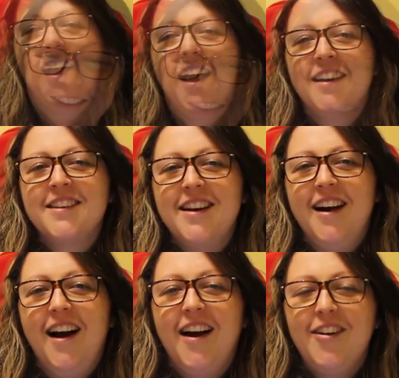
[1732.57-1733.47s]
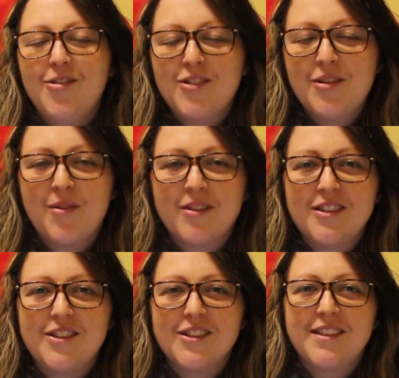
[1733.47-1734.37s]
And I also want
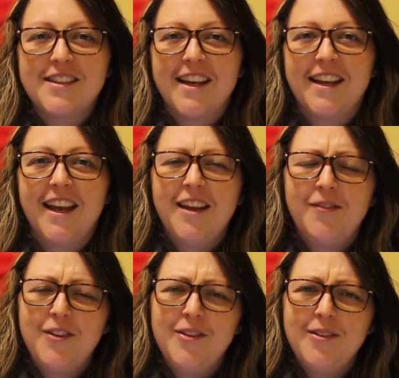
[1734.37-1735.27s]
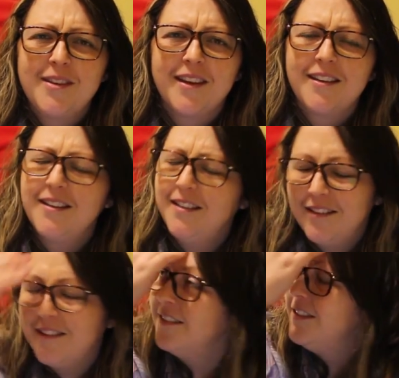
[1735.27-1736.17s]
to just say, if you think,
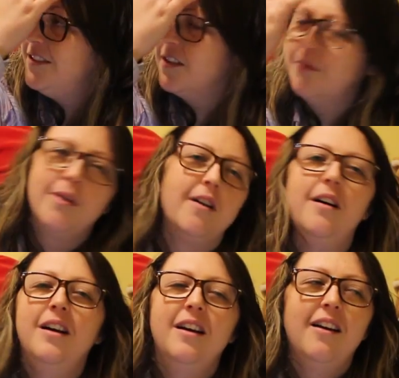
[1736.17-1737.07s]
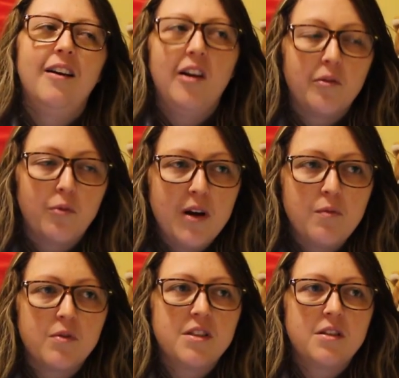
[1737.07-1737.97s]
oh, you know what, I really
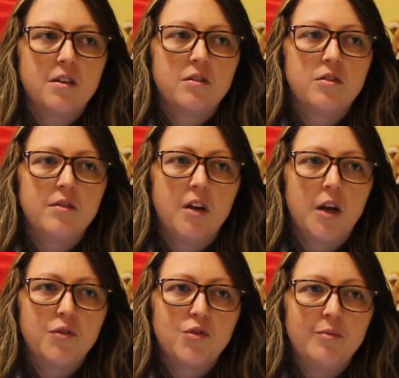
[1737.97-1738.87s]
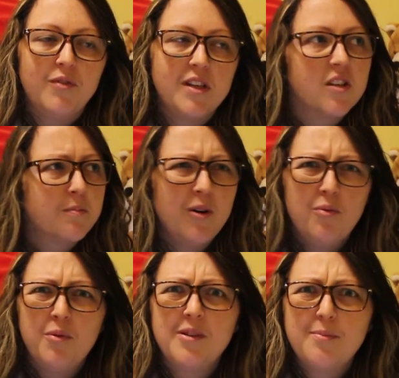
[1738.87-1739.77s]
want to start doing live stream videos, but I want to